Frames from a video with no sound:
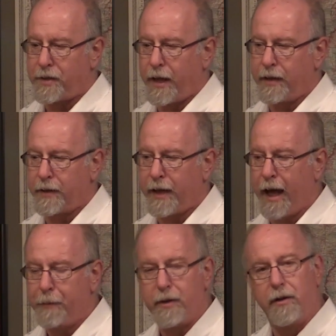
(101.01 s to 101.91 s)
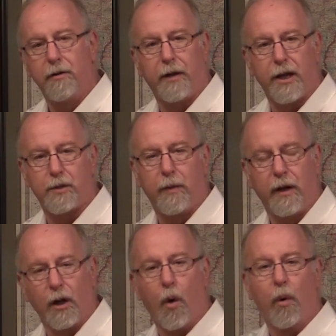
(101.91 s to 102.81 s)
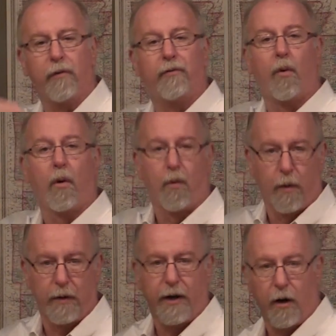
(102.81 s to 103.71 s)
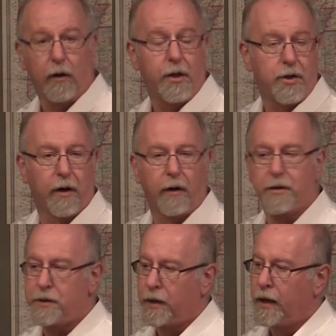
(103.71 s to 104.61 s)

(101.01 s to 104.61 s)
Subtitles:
that in the time of the New Testament and going forward, the early church,